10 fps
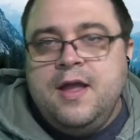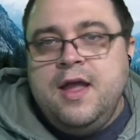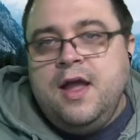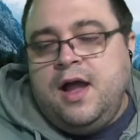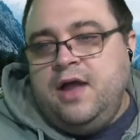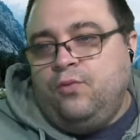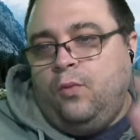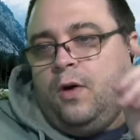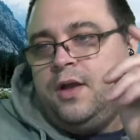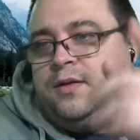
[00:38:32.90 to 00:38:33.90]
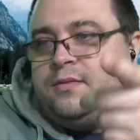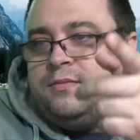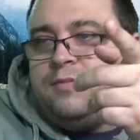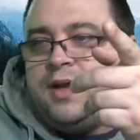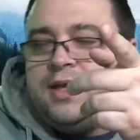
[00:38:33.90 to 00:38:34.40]
I have one
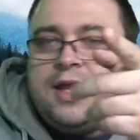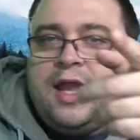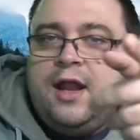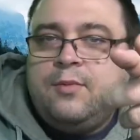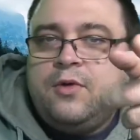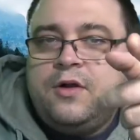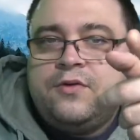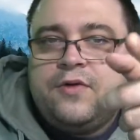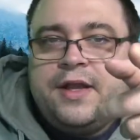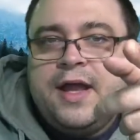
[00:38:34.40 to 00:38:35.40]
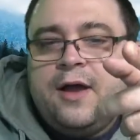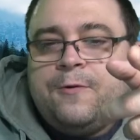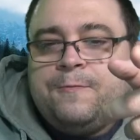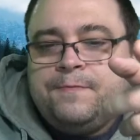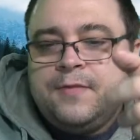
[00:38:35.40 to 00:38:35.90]
main camera right now.
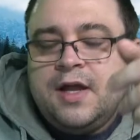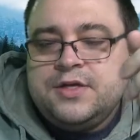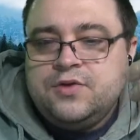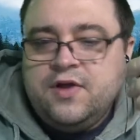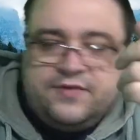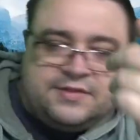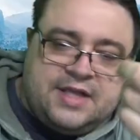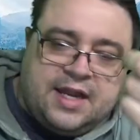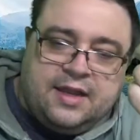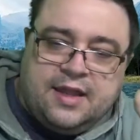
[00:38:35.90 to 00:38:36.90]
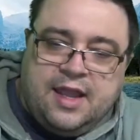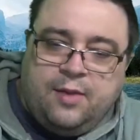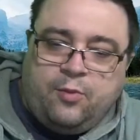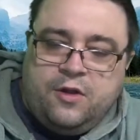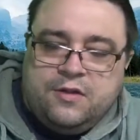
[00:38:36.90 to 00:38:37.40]
I do have a second camera